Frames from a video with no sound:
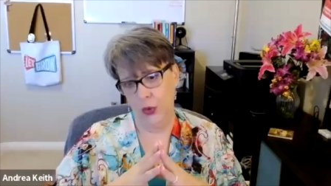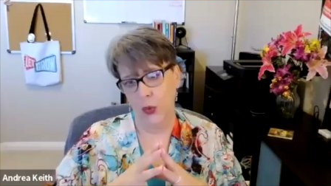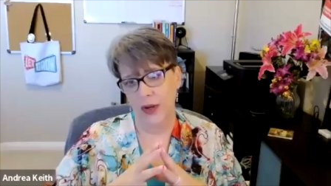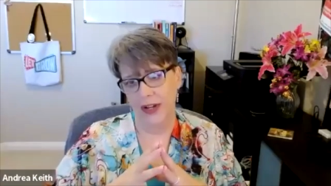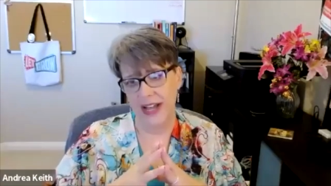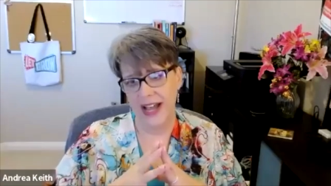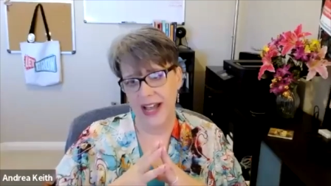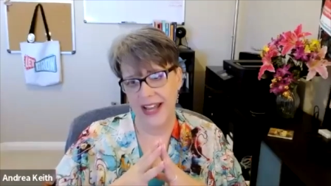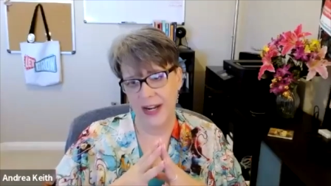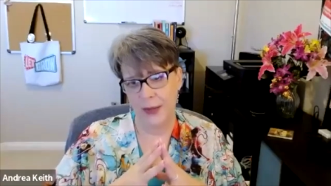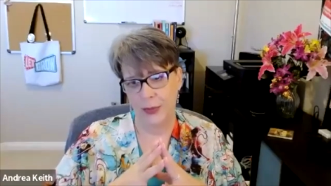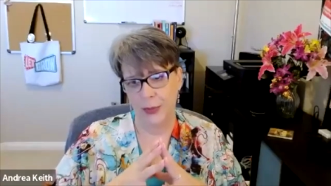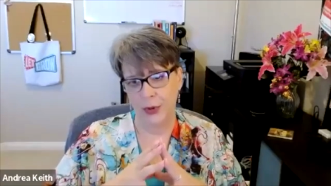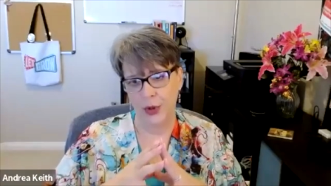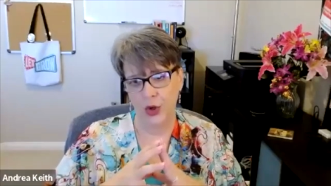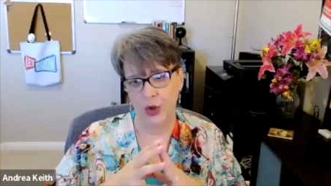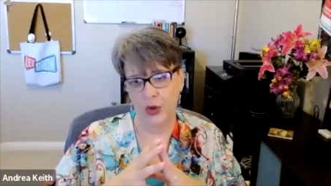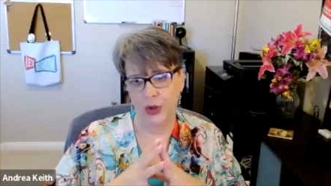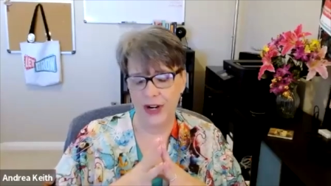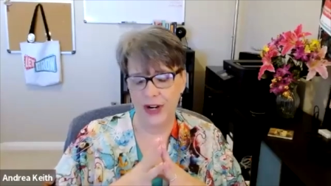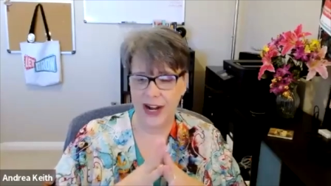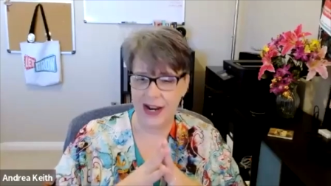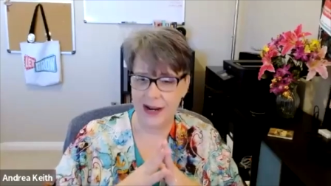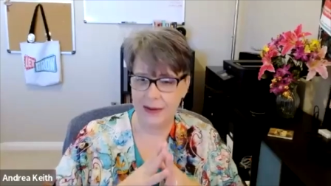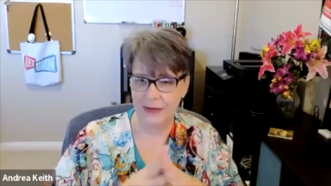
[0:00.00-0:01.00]
What kind of
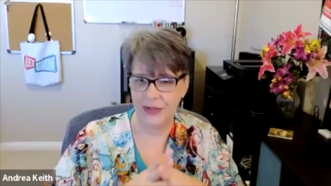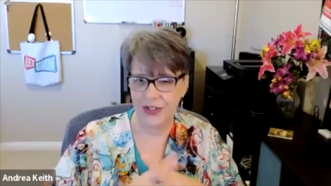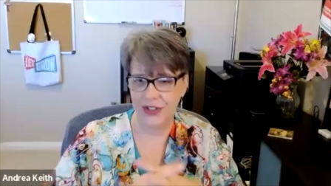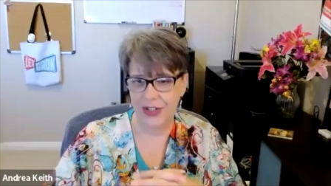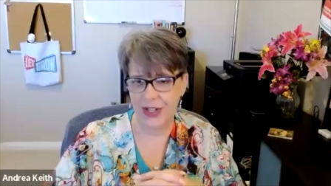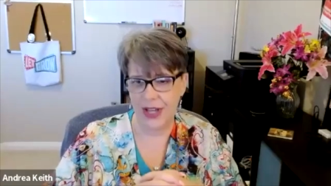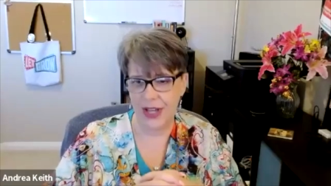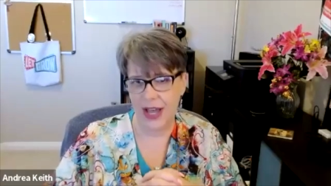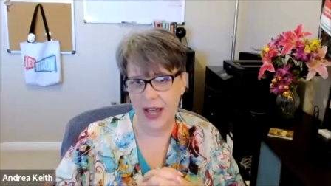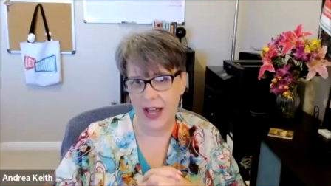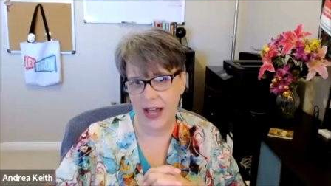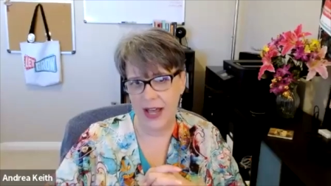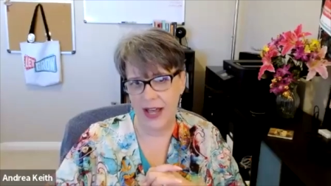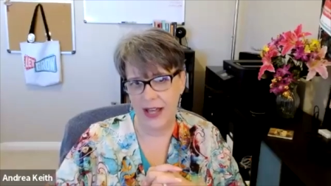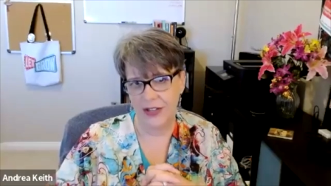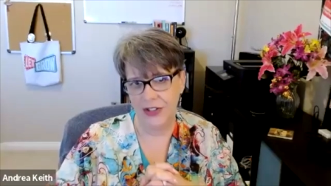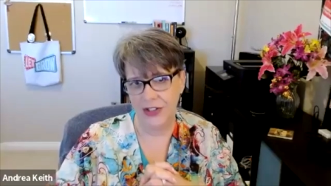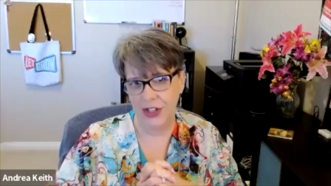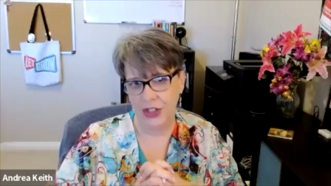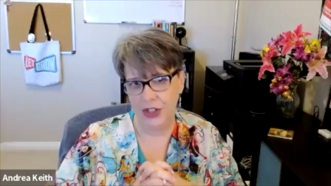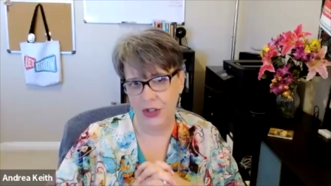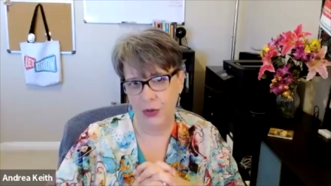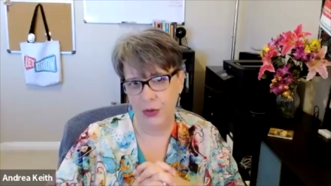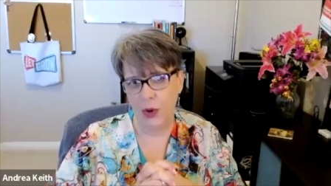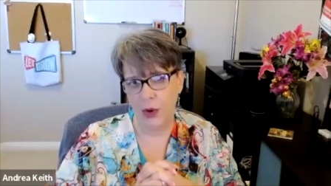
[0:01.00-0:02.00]
programs
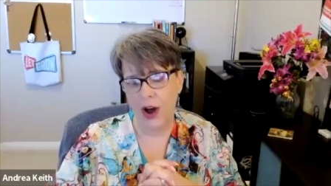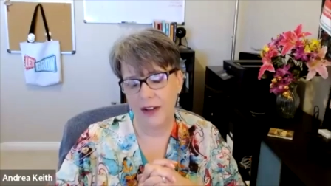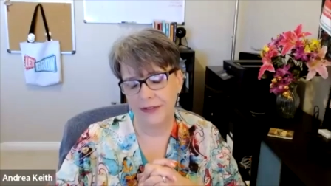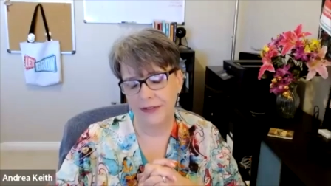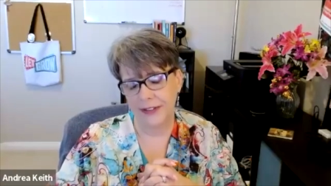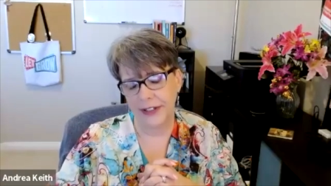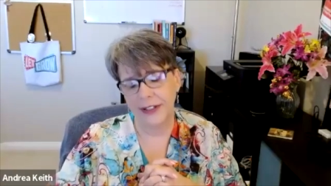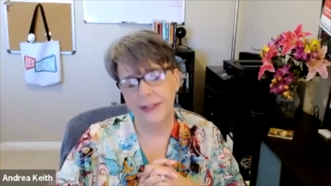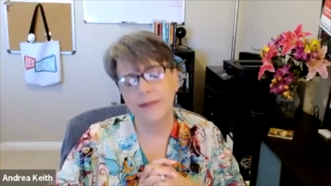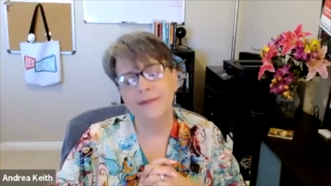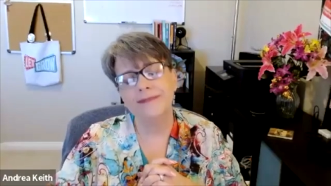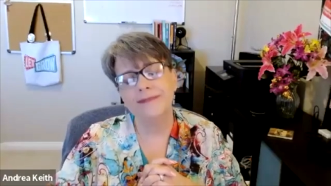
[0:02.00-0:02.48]
do you offer?